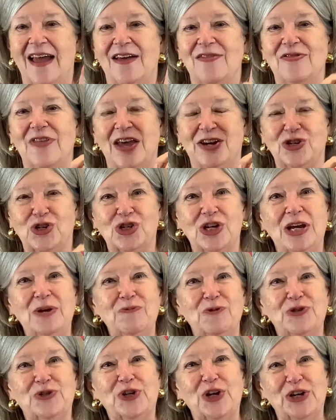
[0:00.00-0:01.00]
that she
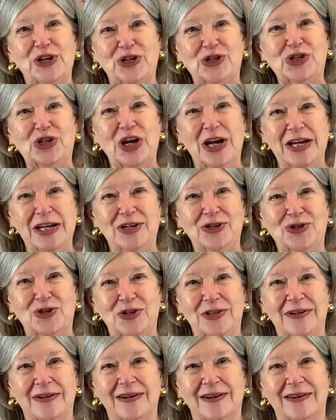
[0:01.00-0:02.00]
was going to
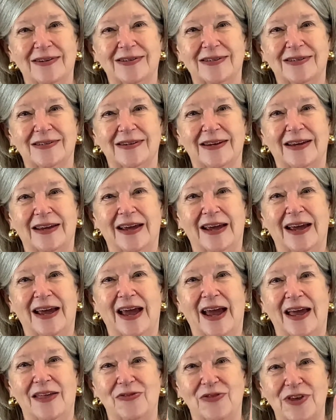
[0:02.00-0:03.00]
change this,
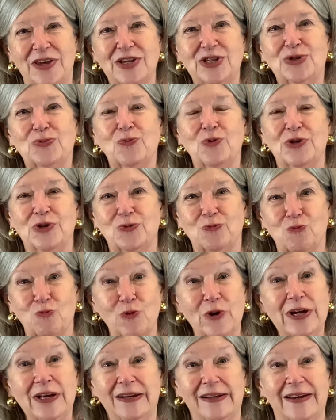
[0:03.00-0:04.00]
and this was
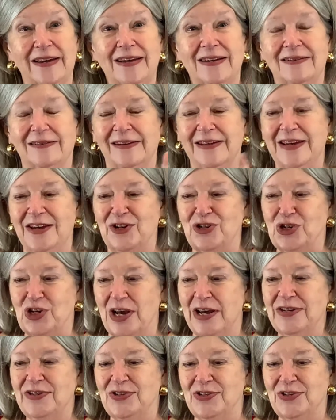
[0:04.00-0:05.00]
really Leah
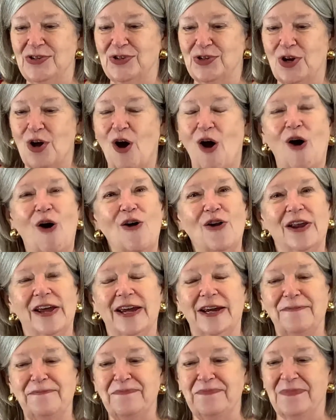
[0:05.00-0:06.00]
Chase's
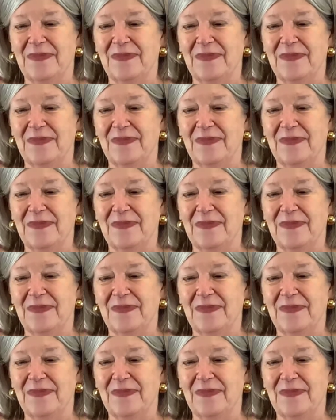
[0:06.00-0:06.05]
calling.